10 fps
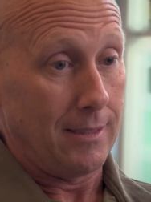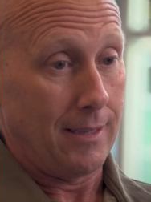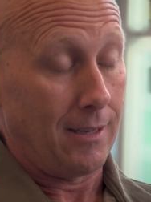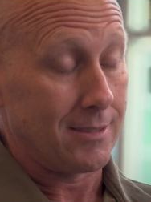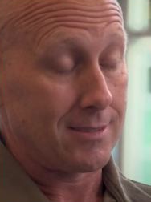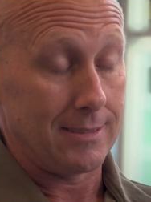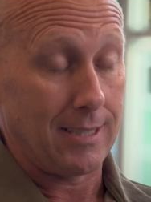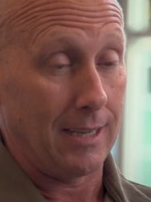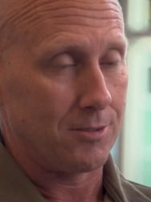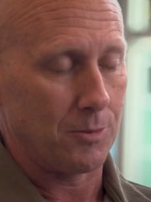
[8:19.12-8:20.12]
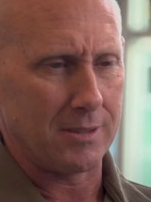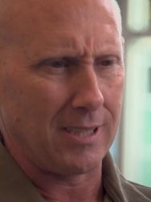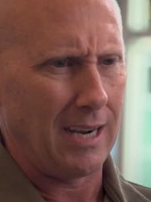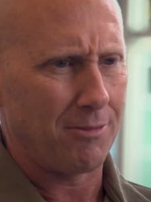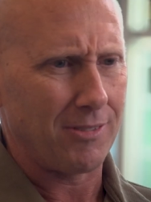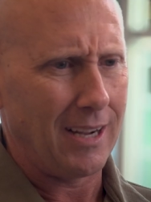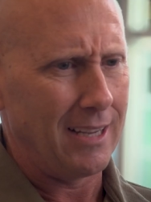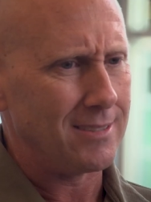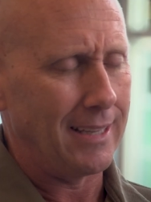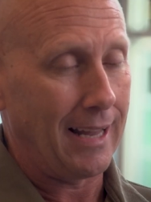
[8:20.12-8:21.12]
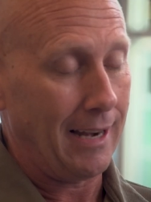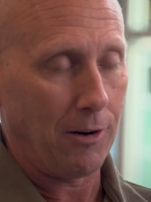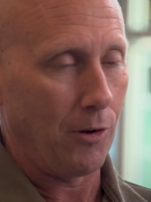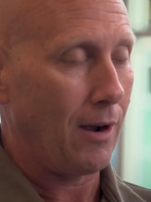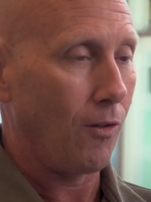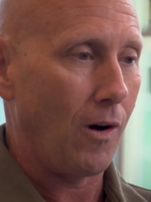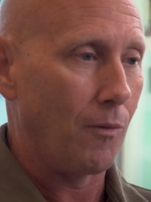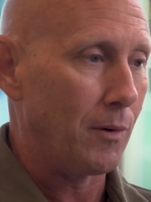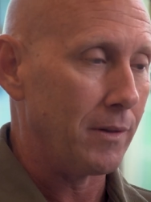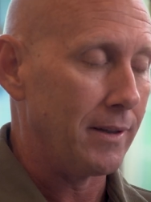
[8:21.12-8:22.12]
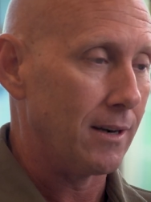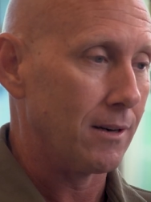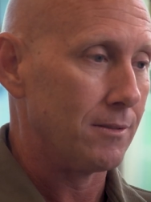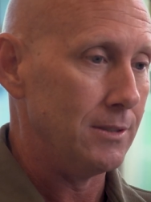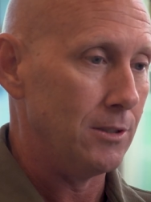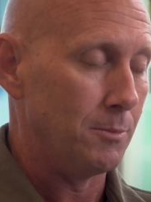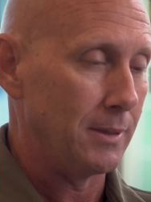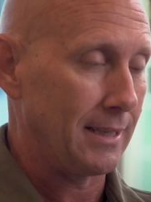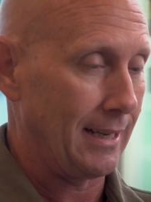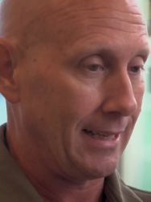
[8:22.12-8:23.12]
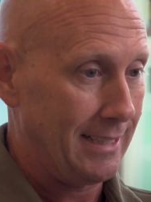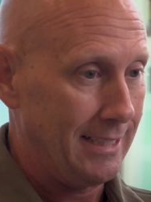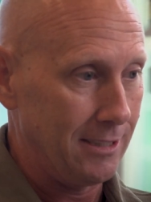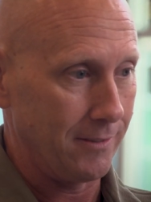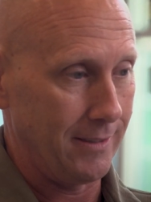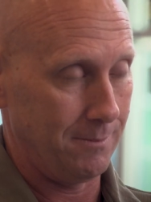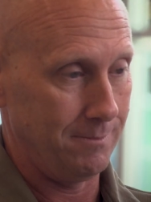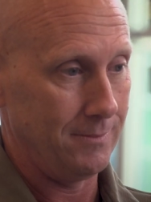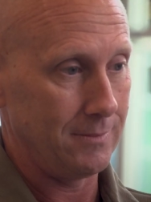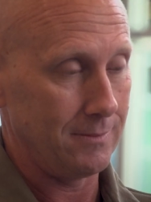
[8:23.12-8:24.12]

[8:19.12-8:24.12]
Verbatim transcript: And honestly, this is where time flies. And I don't know how long we were there, you know, but I could hear them.